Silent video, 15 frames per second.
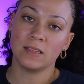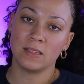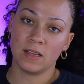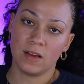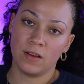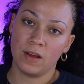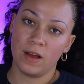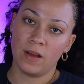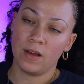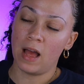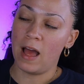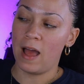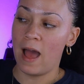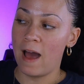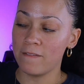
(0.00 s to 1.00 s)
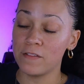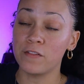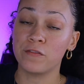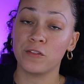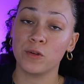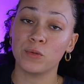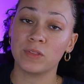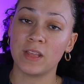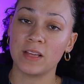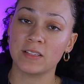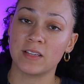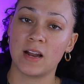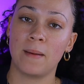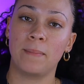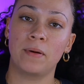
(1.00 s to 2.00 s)
I said, I have a few
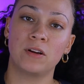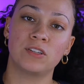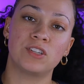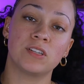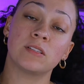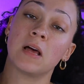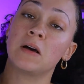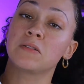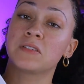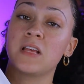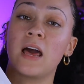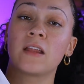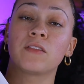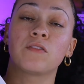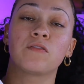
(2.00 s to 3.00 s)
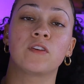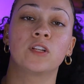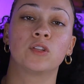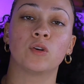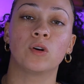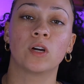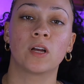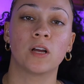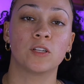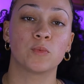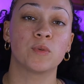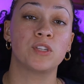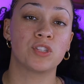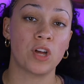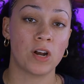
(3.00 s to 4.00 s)
things that I purchased outside of the front door because
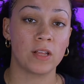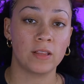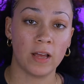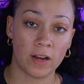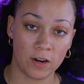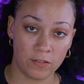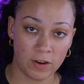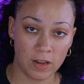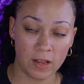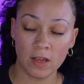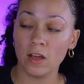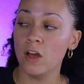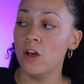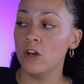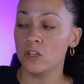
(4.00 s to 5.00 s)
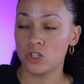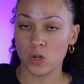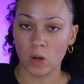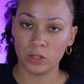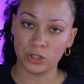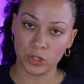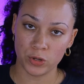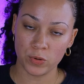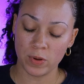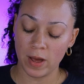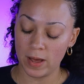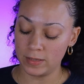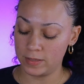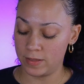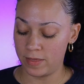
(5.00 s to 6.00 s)
we started decorating. So I'll show you
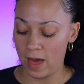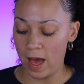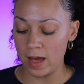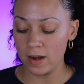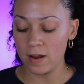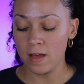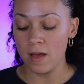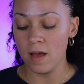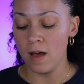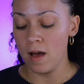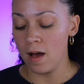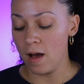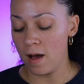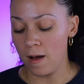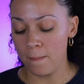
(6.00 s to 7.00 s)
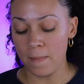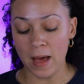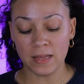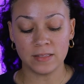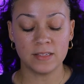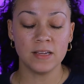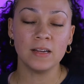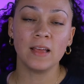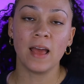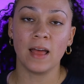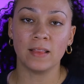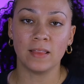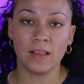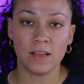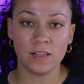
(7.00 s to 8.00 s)
guys that. I did
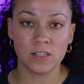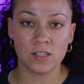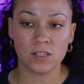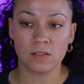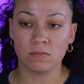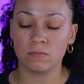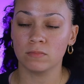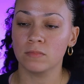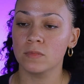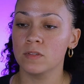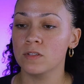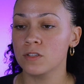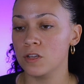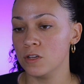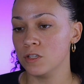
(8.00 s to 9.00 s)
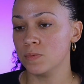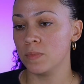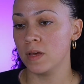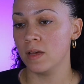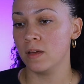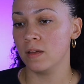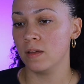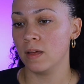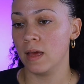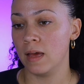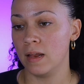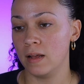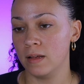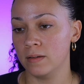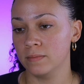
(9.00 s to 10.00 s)
get this. Excuse me,
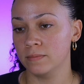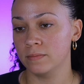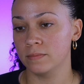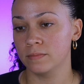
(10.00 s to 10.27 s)
Kaden.